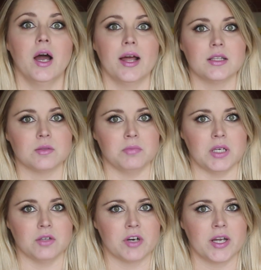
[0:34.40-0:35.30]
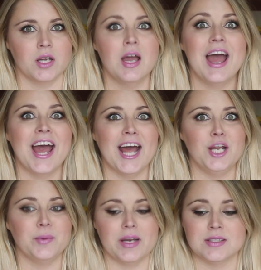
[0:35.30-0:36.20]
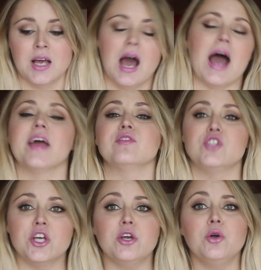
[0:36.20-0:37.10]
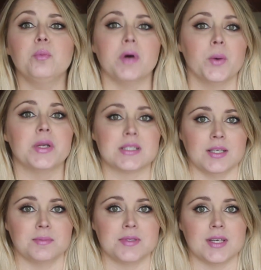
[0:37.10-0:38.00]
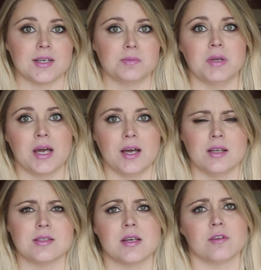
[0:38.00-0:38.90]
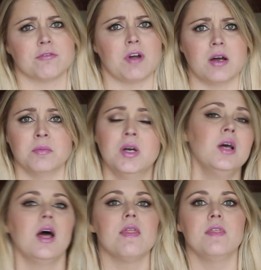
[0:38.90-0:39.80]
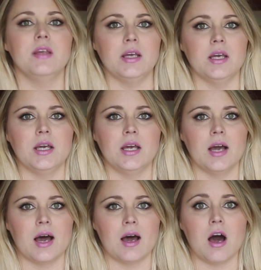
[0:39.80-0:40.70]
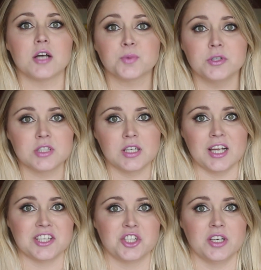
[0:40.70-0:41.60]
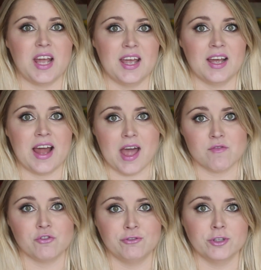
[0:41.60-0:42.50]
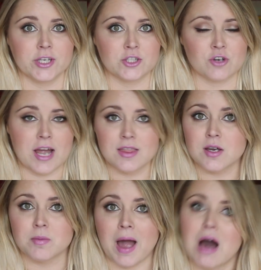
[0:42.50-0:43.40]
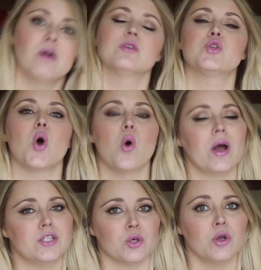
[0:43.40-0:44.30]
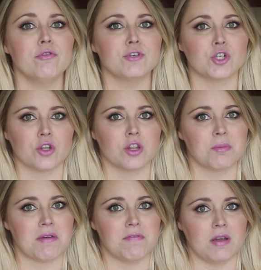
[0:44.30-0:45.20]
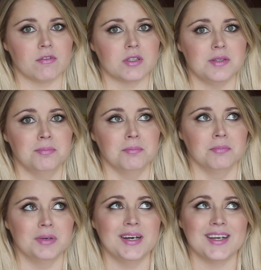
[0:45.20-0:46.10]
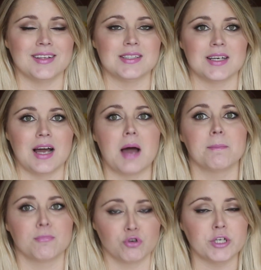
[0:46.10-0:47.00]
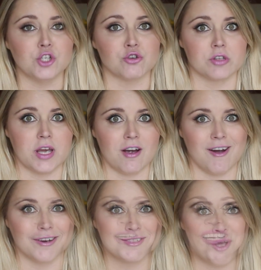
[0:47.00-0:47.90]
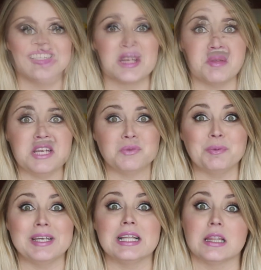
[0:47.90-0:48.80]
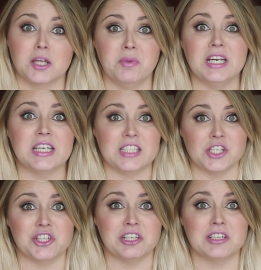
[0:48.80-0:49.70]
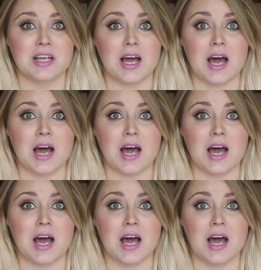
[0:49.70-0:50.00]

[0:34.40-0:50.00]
That's mean, right? Anyways, I have 2 bonus lipsticks because they're from the Osbourne's collection and I haven't fully tried them out, so I don't know for sure if they're my favorites, but I'm pretty sure they are. So some of these will be limited edition